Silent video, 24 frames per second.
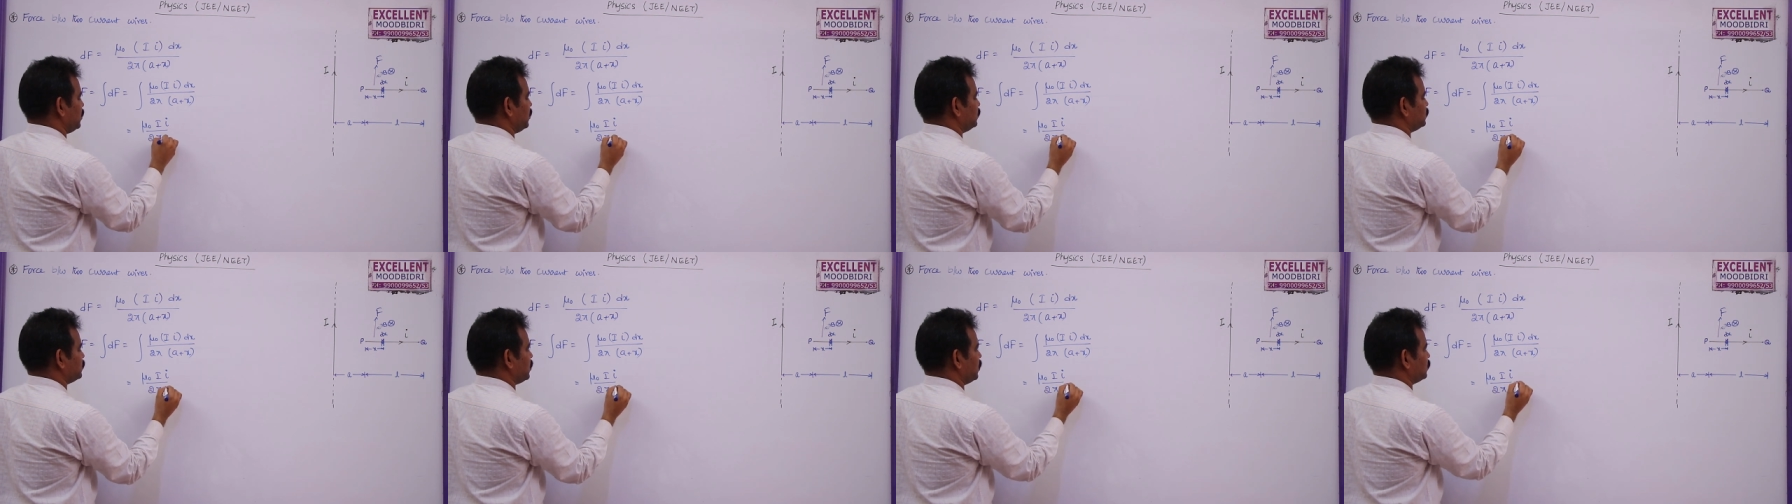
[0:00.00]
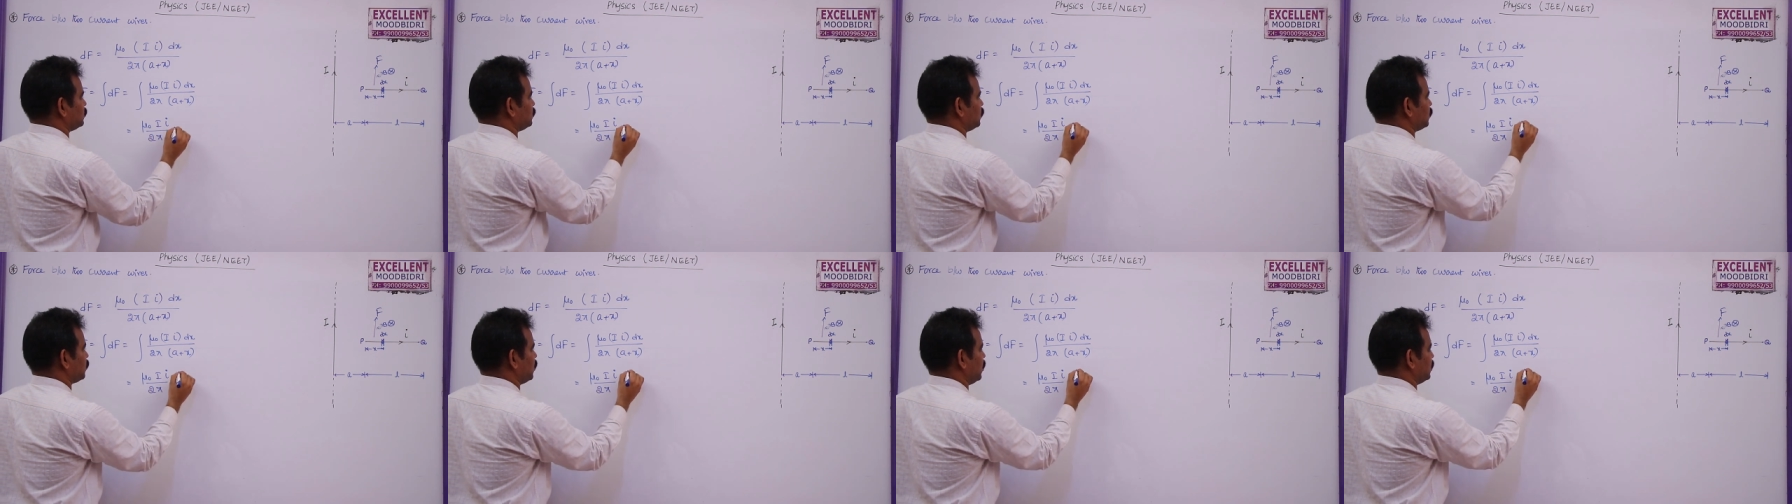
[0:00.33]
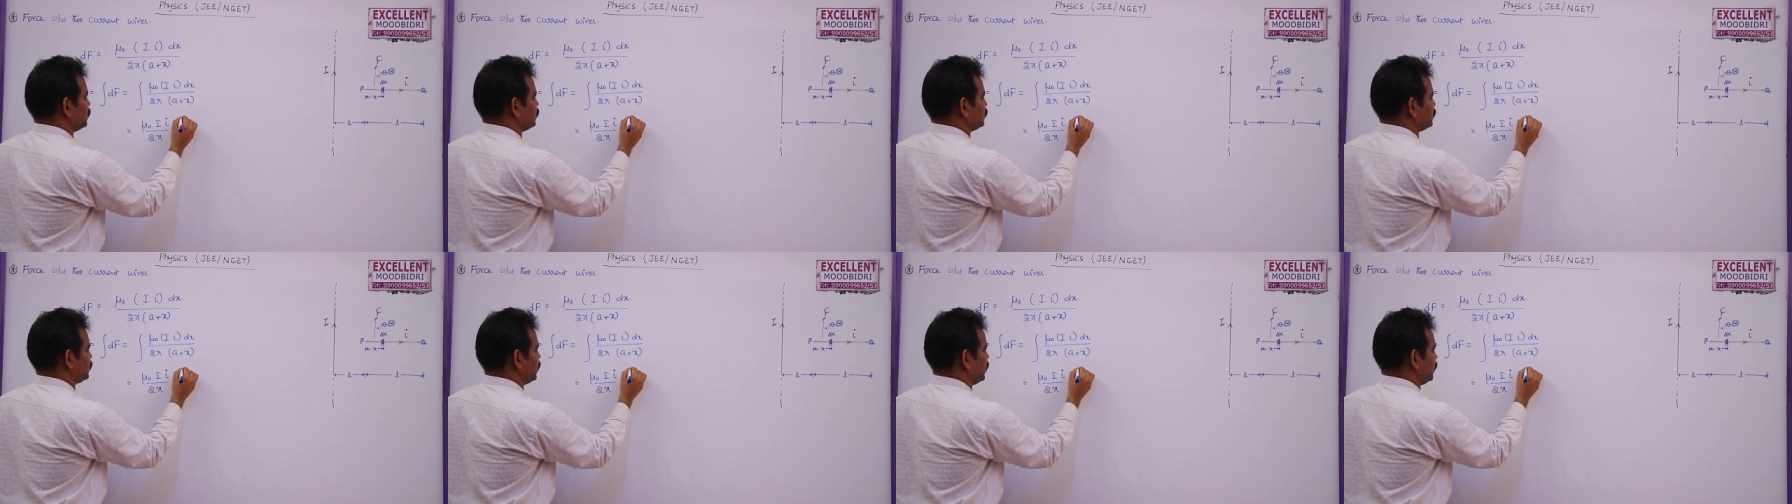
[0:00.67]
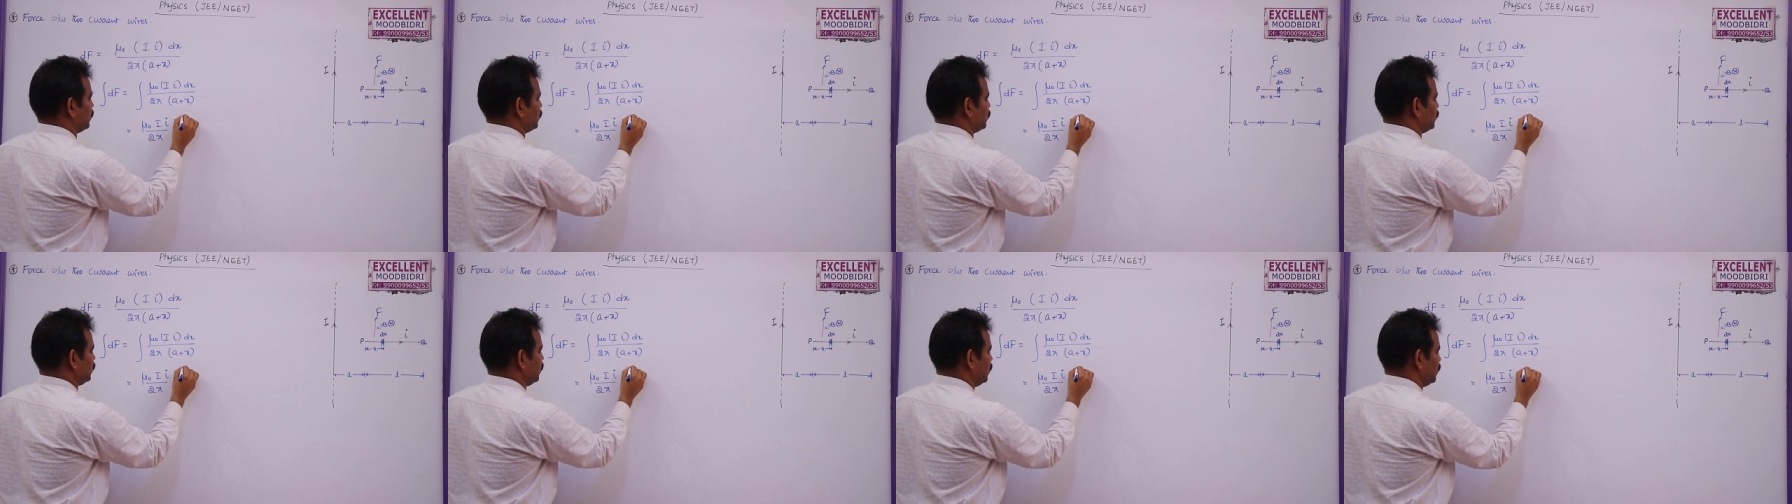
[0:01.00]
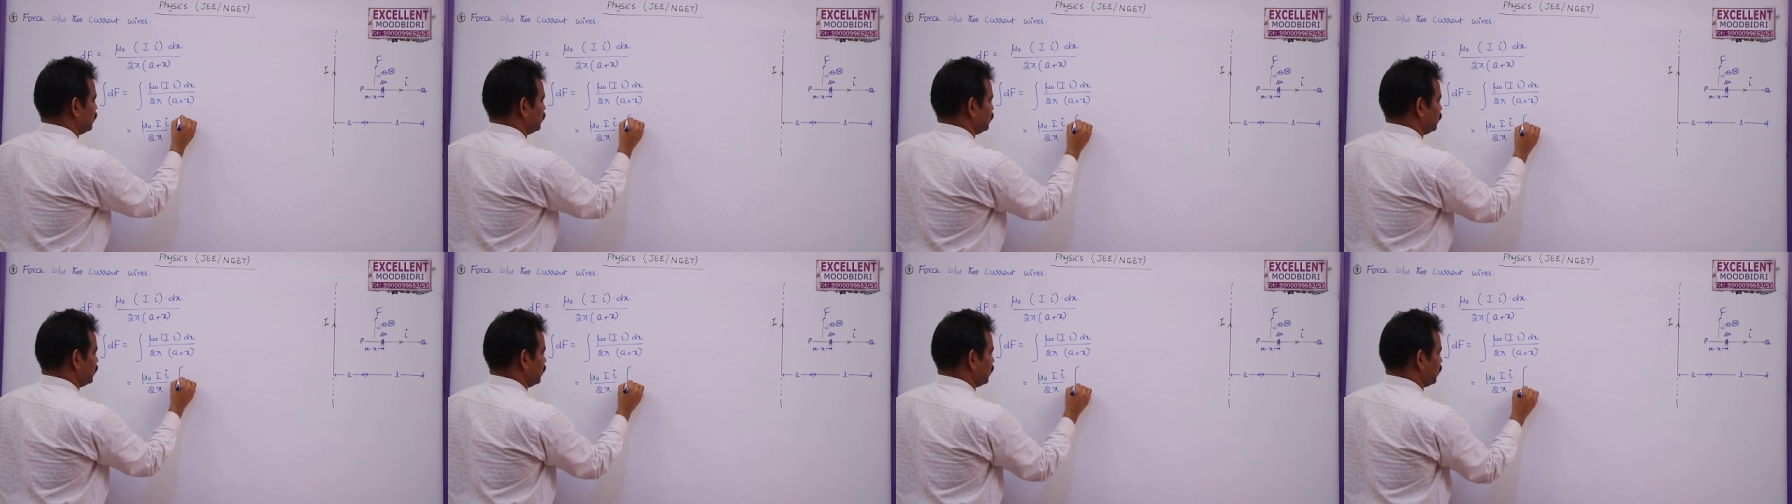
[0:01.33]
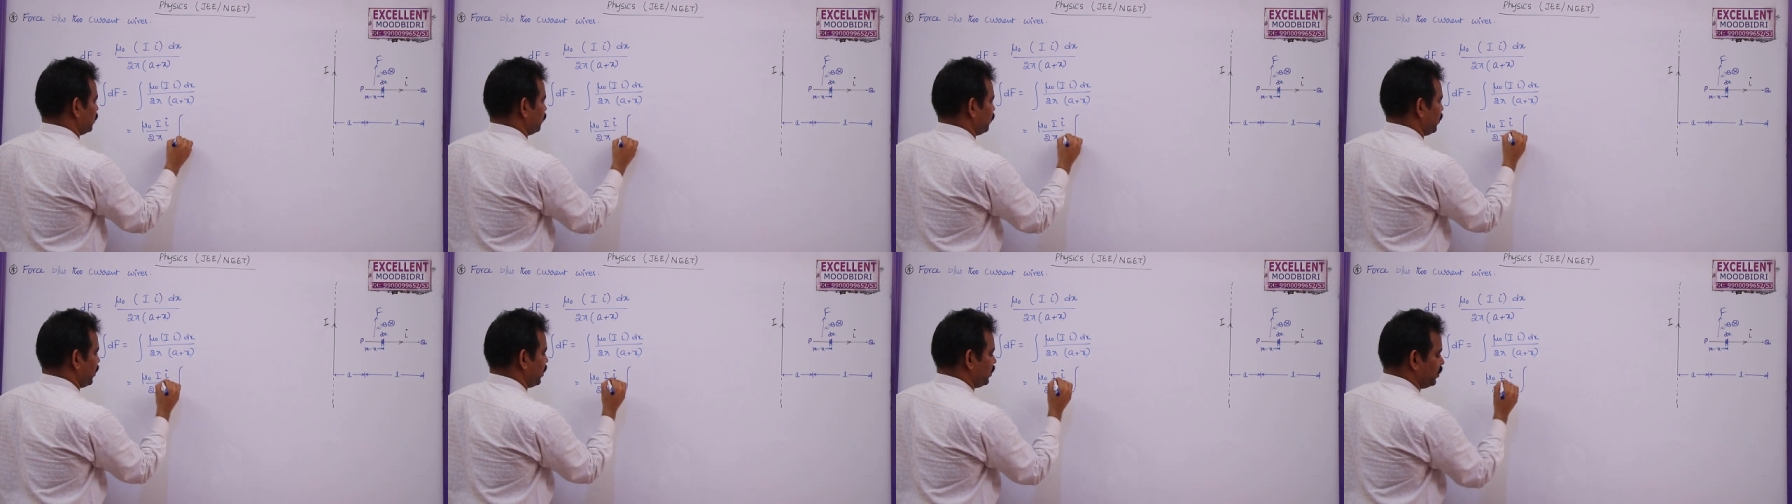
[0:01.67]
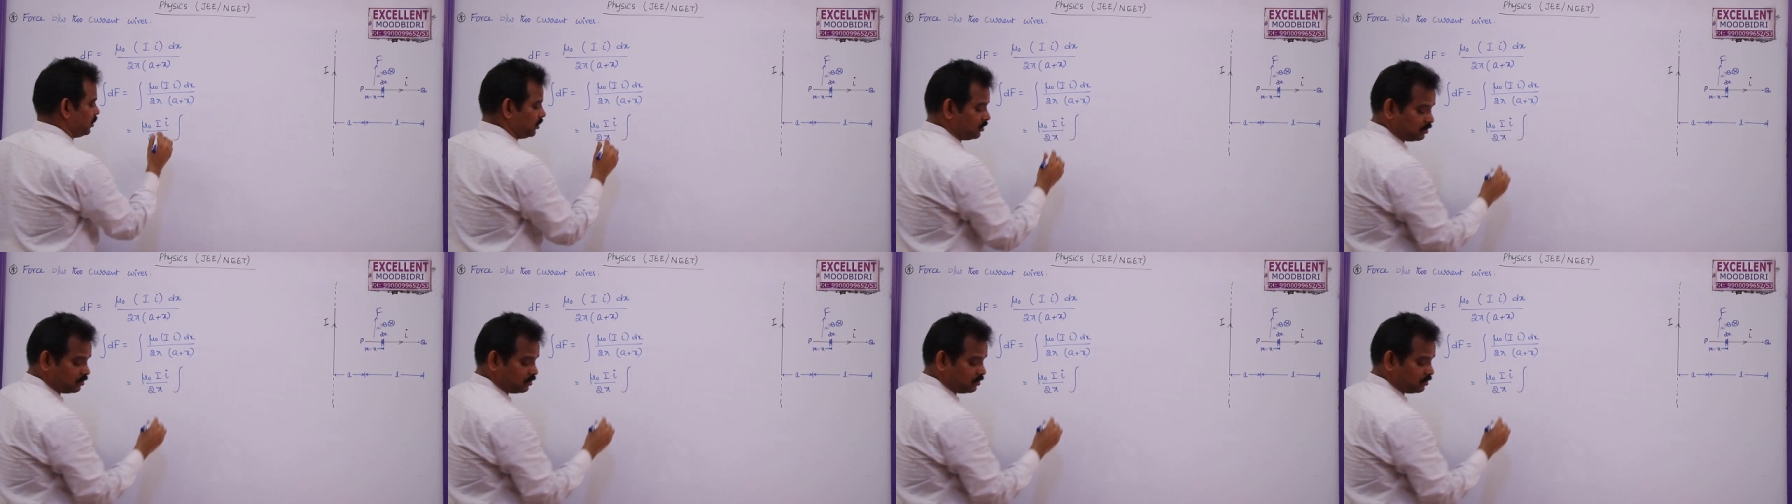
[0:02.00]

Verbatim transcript: is also constant the remaining